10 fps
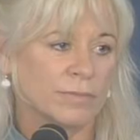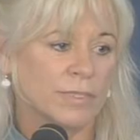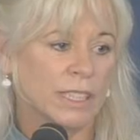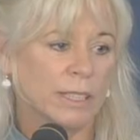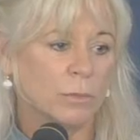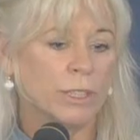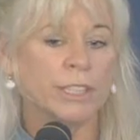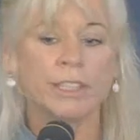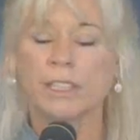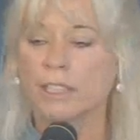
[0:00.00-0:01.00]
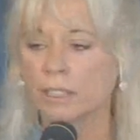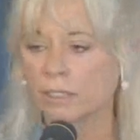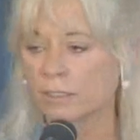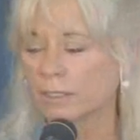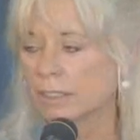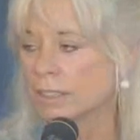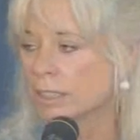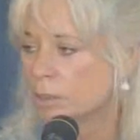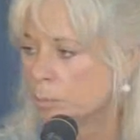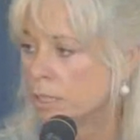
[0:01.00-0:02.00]
And we are here in
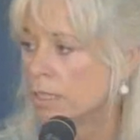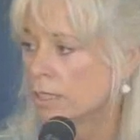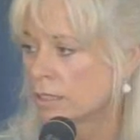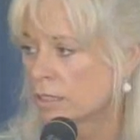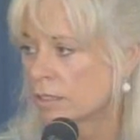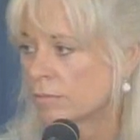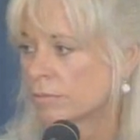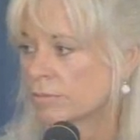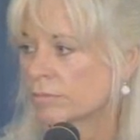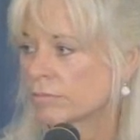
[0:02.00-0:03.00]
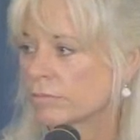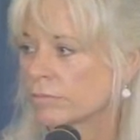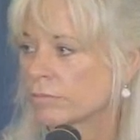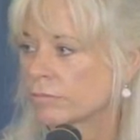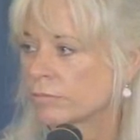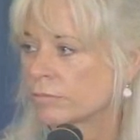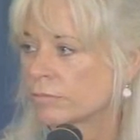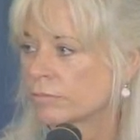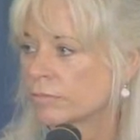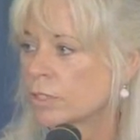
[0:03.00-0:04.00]
these meetings
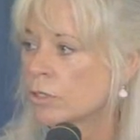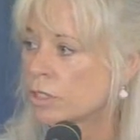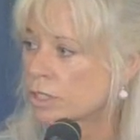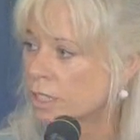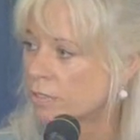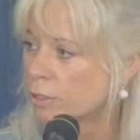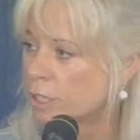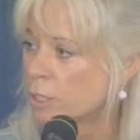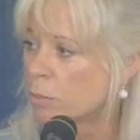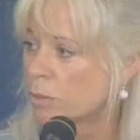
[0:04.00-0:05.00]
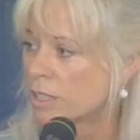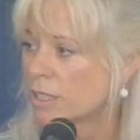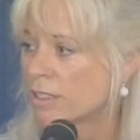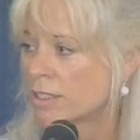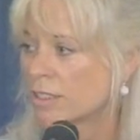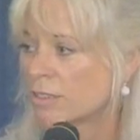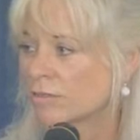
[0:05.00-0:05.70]
to discover its presence,